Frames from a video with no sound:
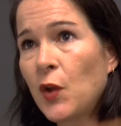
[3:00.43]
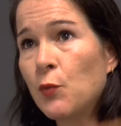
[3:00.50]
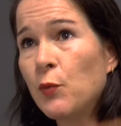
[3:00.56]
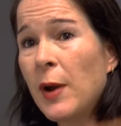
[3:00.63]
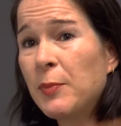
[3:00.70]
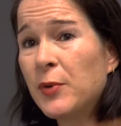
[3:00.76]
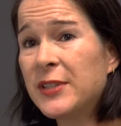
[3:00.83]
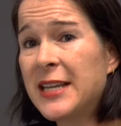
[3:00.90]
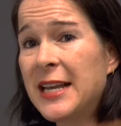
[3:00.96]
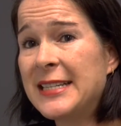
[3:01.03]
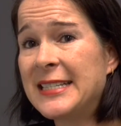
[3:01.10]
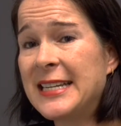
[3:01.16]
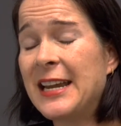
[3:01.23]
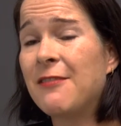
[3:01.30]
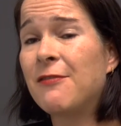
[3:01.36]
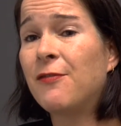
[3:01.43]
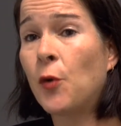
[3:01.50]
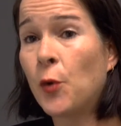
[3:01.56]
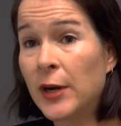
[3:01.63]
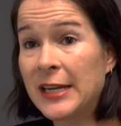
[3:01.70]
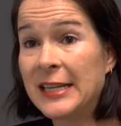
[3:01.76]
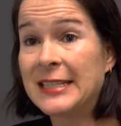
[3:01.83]
representing
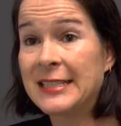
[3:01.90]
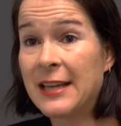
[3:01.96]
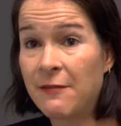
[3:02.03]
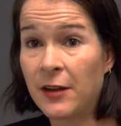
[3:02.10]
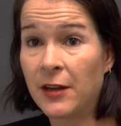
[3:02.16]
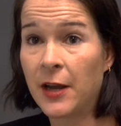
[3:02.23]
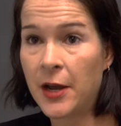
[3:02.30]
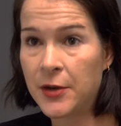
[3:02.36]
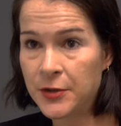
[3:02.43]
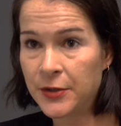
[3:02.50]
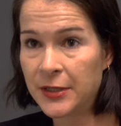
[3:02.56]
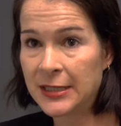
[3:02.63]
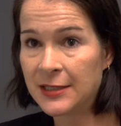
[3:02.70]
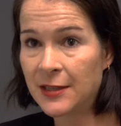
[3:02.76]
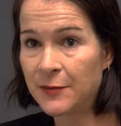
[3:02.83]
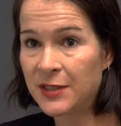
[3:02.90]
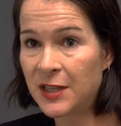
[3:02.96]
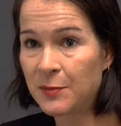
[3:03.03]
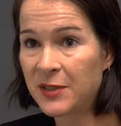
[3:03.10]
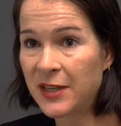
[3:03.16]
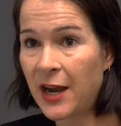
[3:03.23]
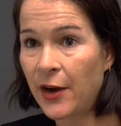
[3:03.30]
47 countries of
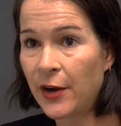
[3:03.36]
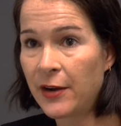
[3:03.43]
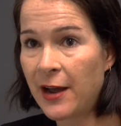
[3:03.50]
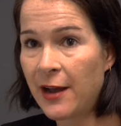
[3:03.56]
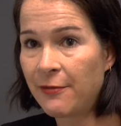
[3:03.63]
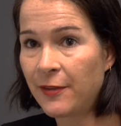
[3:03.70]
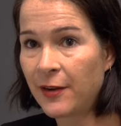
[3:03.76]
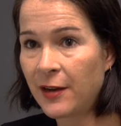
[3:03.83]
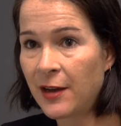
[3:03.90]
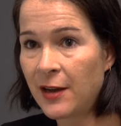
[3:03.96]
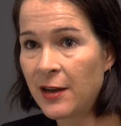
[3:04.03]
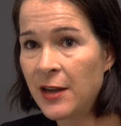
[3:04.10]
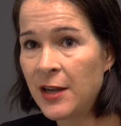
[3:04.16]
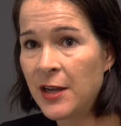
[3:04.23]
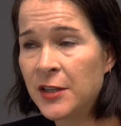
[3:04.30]
sub-Saharan Africa.